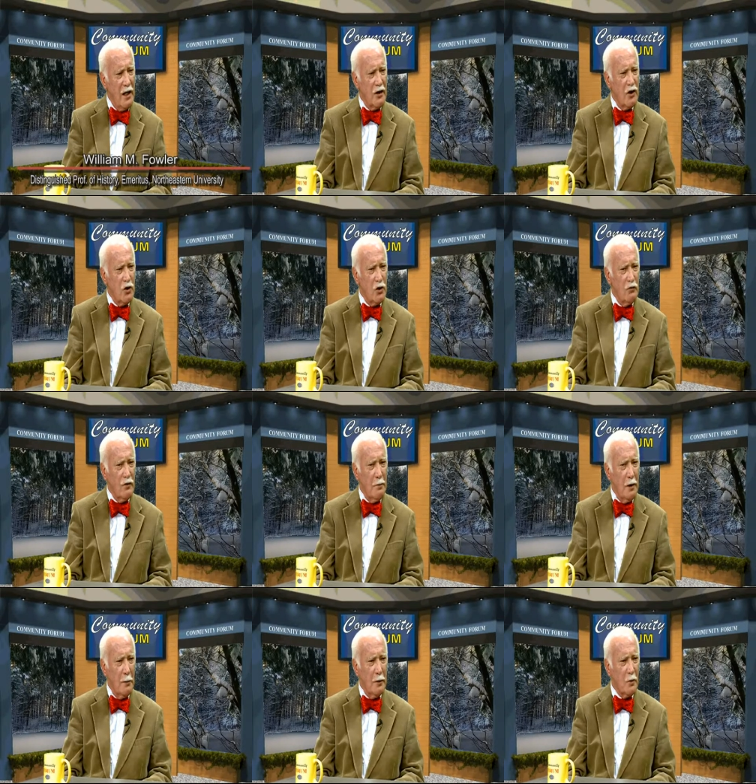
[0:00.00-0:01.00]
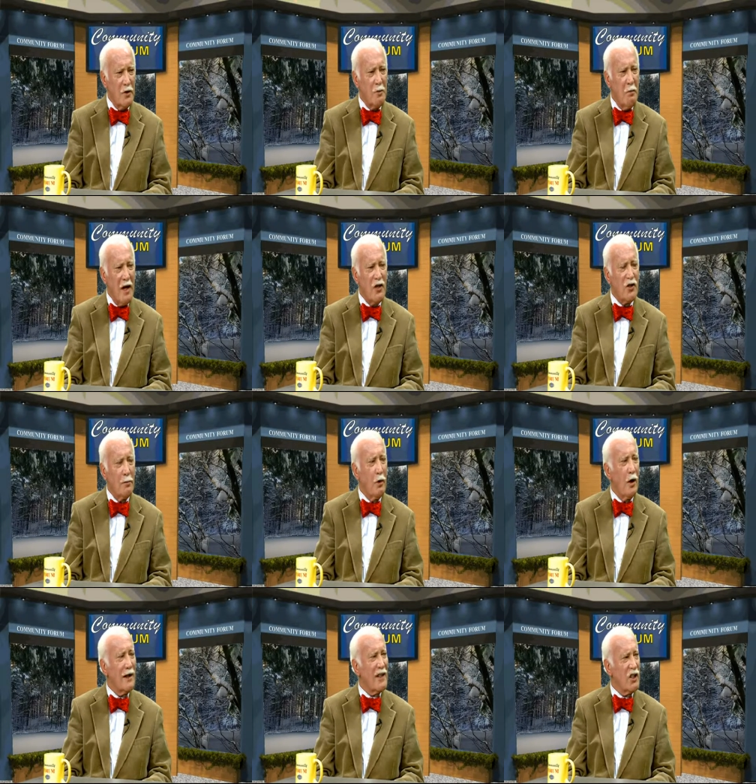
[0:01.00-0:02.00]
this new republic was based
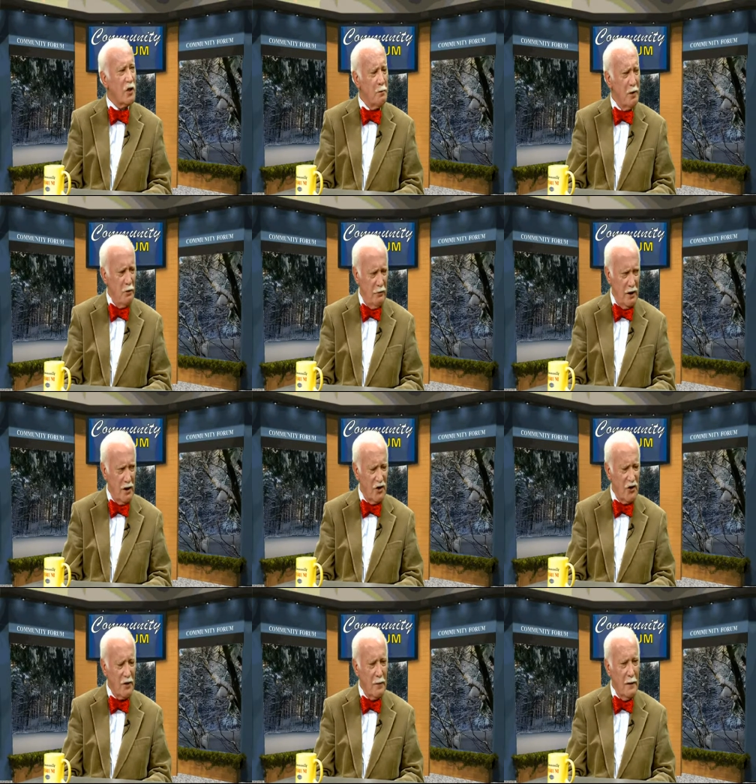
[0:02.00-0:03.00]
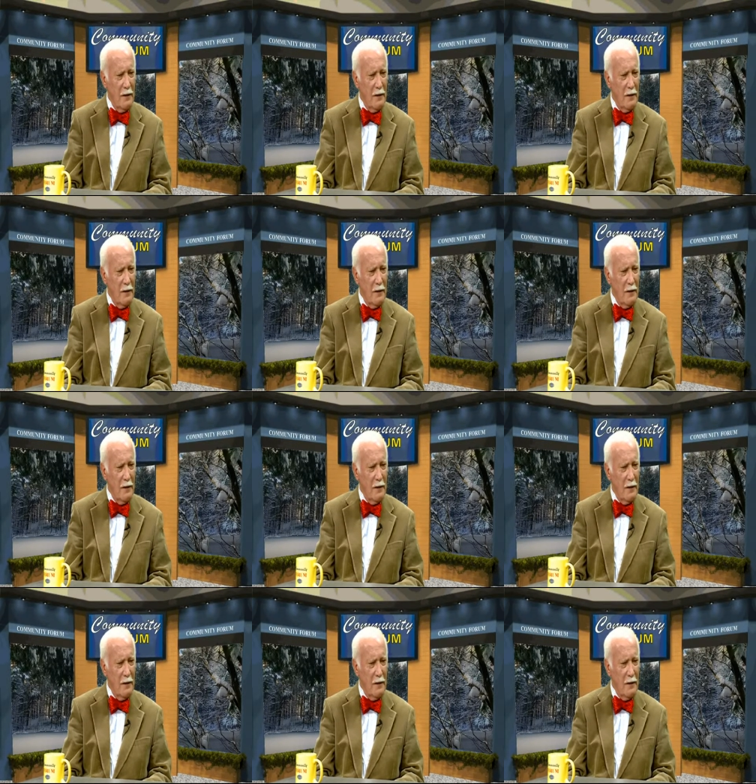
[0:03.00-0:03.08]
upon experience.